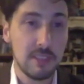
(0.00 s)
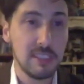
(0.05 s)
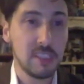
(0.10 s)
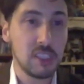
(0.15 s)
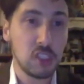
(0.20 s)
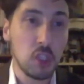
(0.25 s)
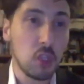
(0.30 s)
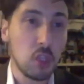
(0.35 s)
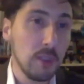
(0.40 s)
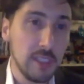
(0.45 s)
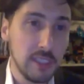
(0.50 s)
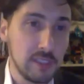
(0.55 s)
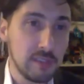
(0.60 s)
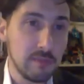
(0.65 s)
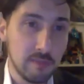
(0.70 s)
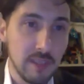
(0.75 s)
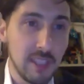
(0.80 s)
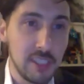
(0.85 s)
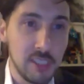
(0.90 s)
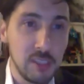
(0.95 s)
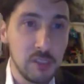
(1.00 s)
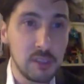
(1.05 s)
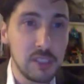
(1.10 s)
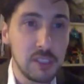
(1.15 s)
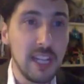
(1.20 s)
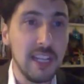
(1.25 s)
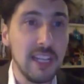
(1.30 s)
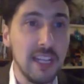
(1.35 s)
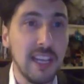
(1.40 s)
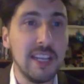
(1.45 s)
stories as you
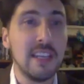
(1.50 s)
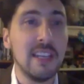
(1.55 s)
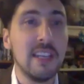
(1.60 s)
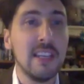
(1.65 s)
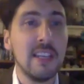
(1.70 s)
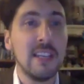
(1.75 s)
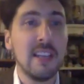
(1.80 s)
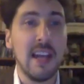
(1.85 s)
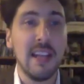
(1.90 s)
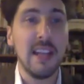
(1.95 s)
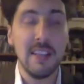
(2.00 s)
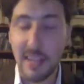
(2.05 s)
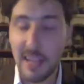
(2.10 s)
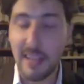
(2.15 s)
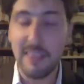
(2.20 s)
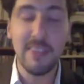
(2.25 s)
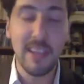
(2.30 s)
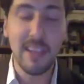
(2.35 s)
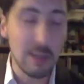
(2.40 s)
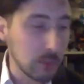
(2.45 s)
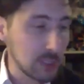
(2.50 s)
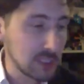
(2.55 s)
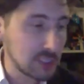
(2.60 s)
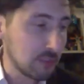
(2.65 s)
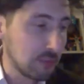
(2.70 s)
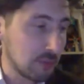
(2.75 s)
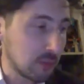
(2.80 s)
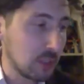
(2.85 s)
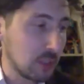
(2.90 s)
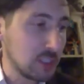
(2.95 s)
say and and and that was
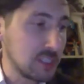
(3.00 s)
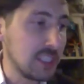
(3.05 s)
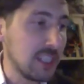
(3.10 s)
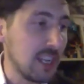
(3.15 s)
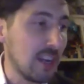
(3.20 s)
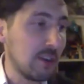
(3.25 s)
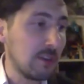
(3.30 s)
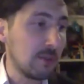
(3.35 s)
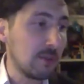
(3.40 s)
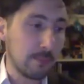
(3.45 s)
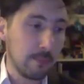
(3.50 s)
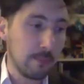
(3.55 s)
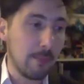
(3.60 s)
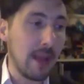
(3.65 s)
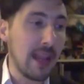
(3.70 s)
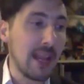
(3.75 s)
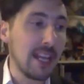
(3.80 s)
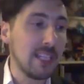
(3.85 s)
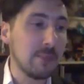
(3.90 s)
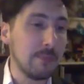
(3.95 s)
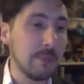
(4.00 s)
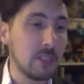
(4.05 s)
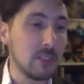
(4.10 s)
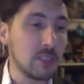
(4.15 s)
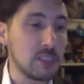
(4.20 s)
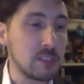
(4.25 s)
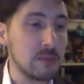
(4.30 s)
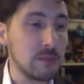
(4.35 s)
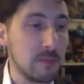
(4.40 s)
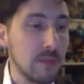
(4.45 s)
of course in our mind
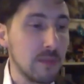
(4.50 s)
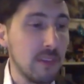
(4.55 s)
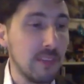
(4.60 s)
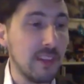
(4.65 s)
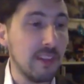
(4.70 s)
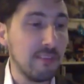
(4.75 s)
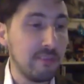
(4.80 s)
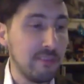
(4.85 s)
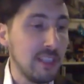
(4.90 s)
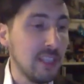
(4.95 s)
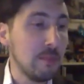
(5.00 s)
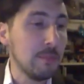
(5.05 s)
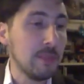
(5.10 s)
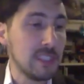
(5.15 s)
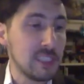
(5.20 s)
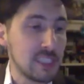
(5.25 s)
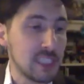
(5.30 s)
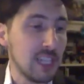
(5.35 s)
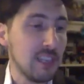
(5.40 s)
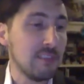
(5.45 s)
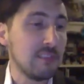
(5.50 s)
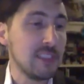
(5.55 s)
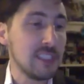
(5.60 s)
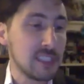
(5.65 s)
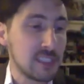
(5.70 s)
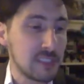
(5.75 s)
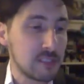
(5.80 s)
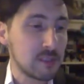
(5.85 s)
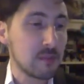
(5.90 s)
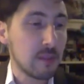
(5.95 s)
because the film itself
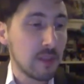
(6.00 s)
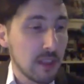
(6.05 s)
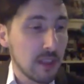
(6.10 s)
is